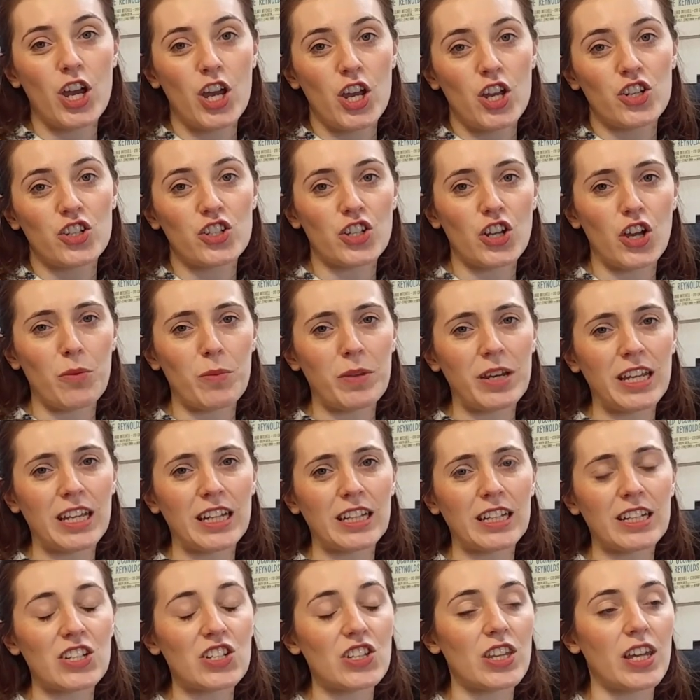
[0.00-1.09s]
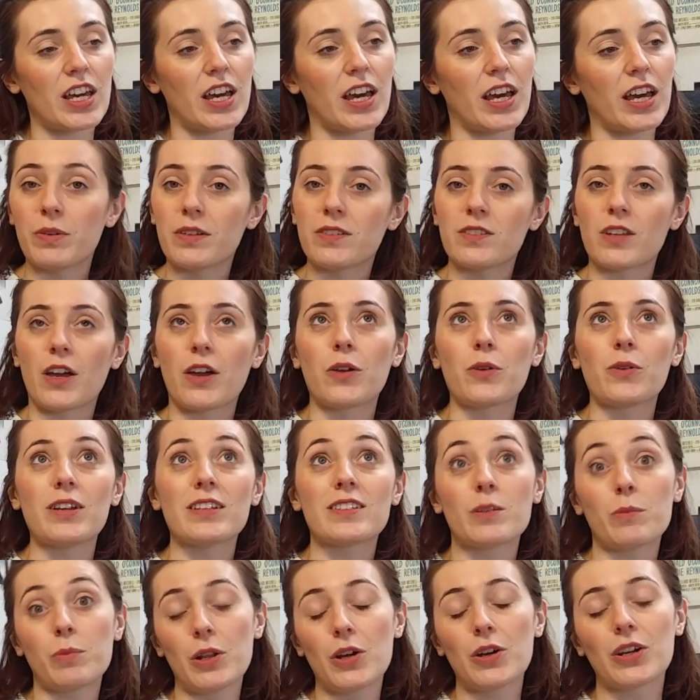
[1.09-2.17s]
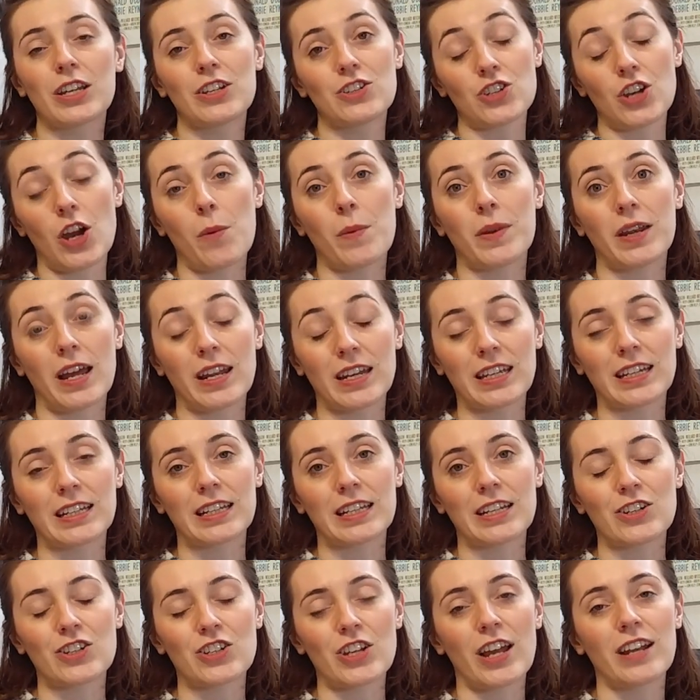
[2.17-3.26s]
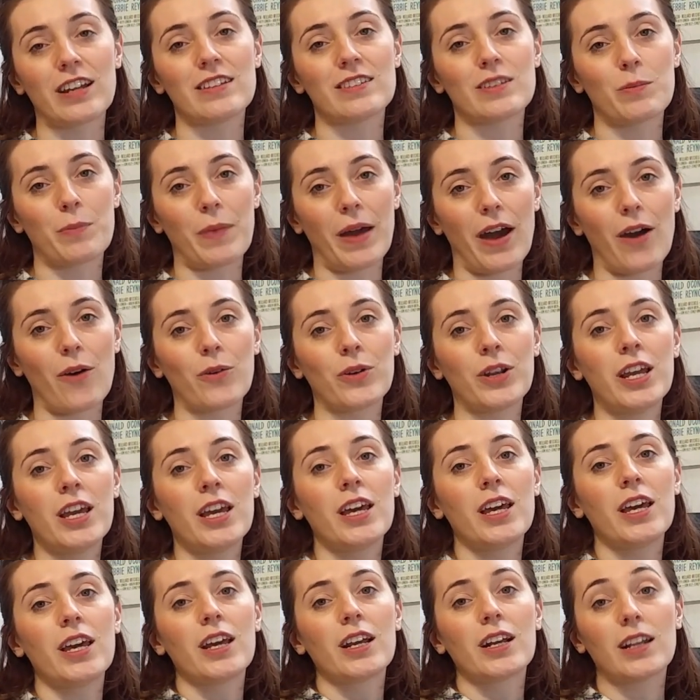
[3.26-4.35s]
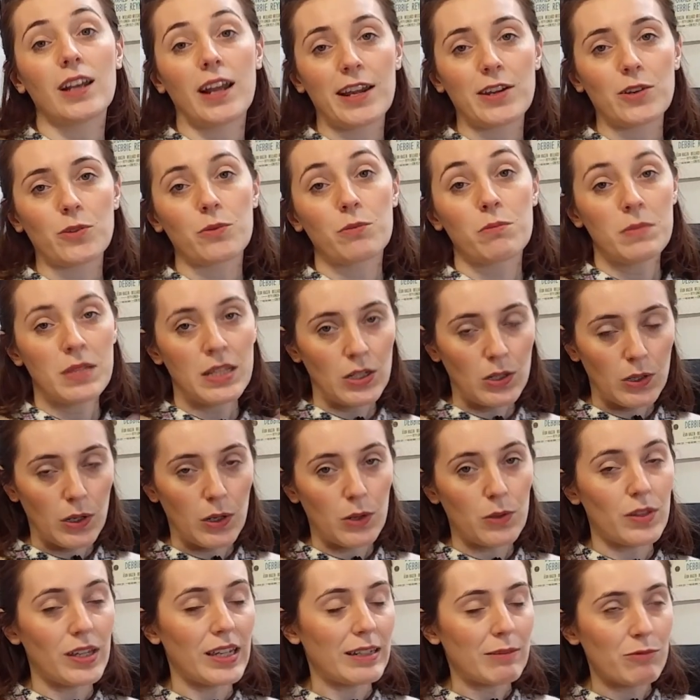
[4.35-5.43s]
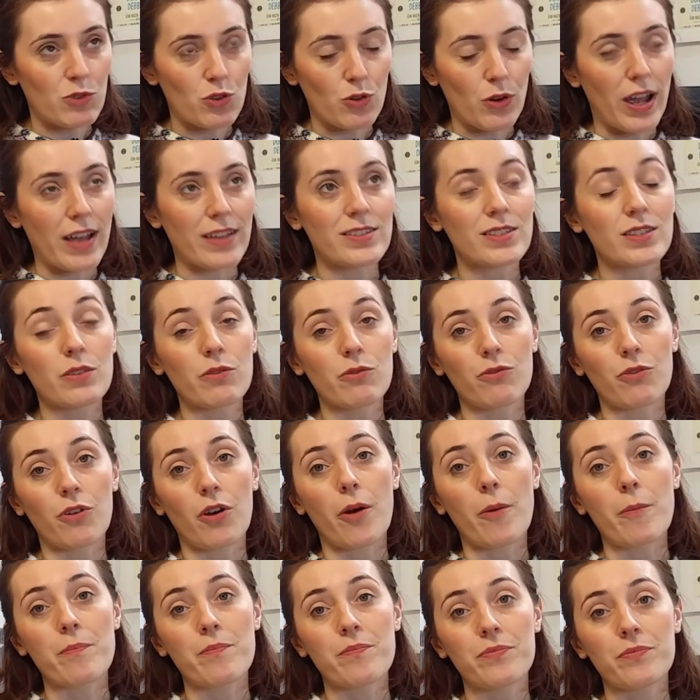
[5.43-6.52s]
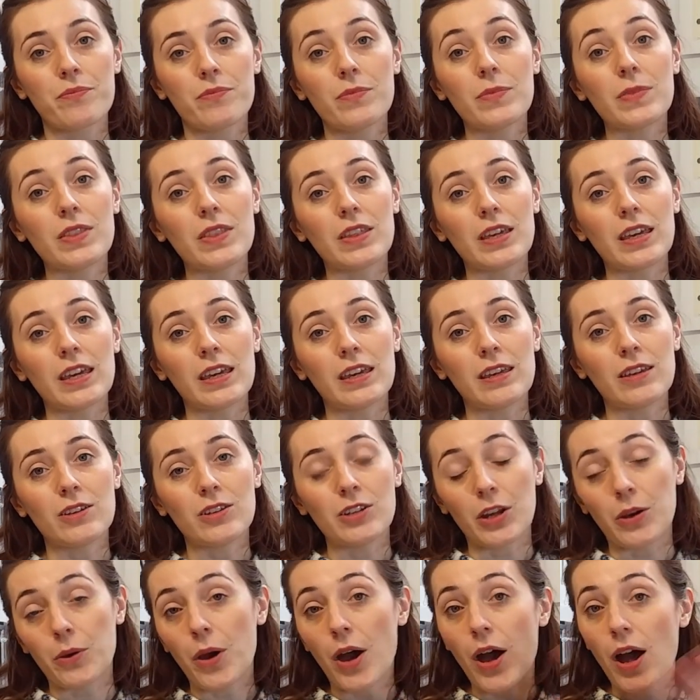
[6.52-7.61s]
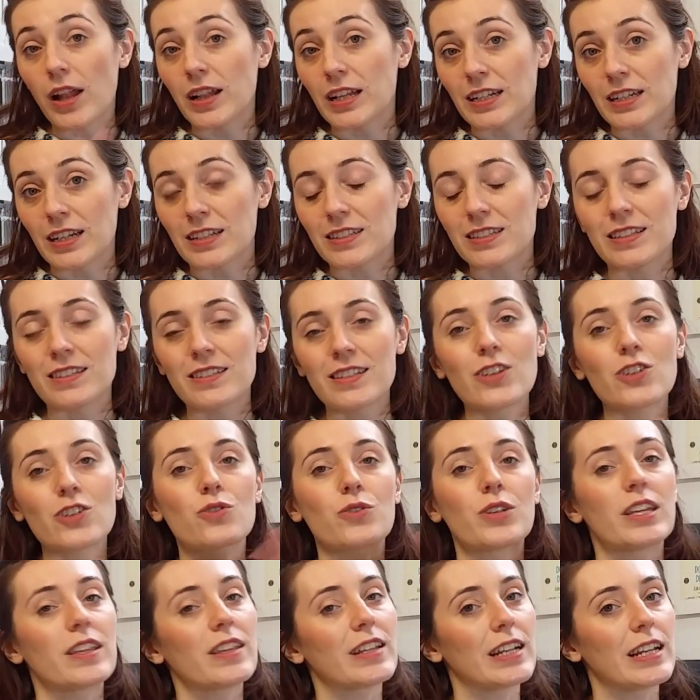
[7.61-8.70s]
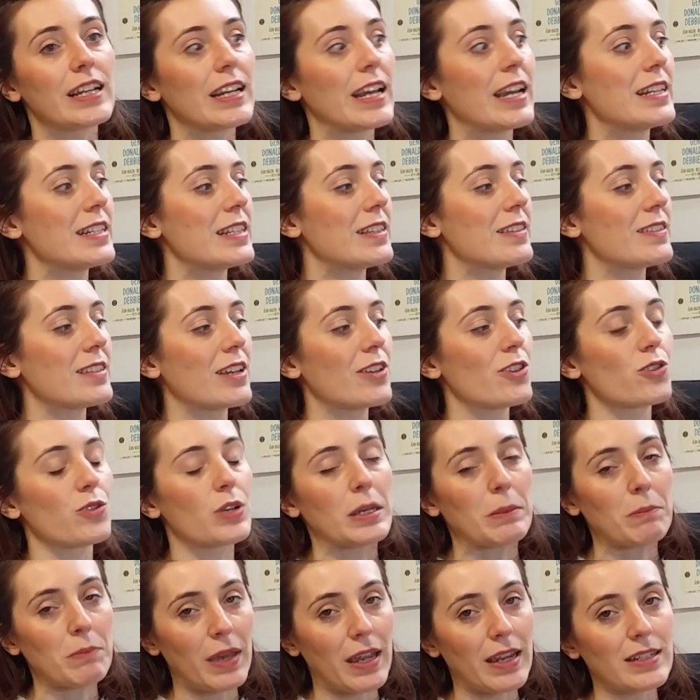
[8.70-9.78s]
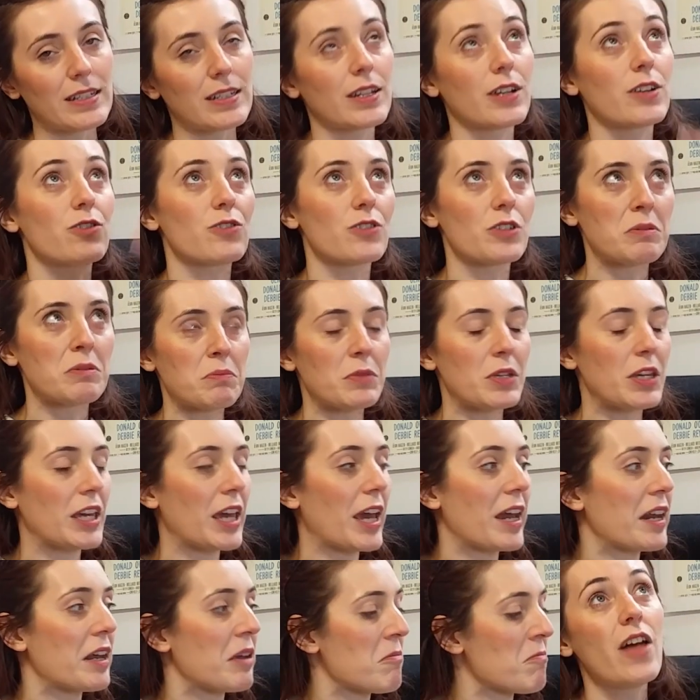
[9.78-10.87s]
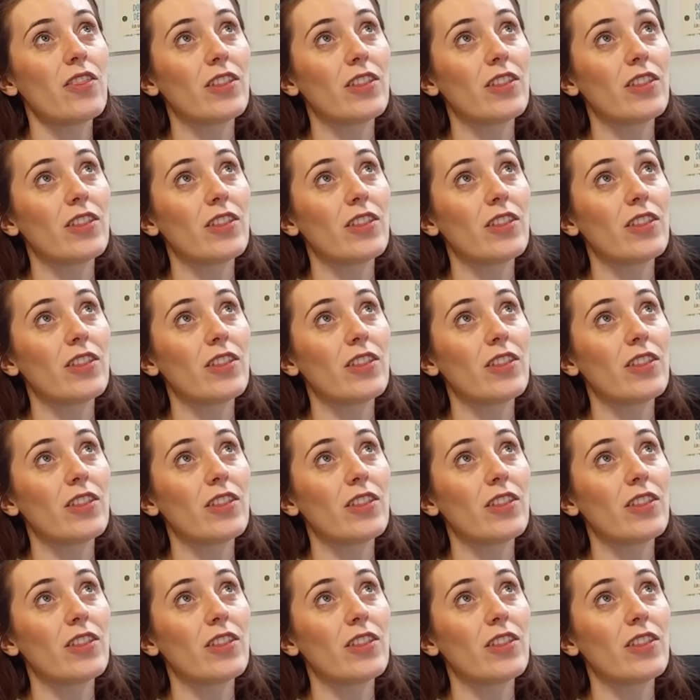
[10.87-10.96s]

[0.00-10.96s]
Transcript: German English there. So it's a blog in German and English, and it's about Kleidung, clothing, dress from the, early 19th century and the late 18th century, 1800, get it.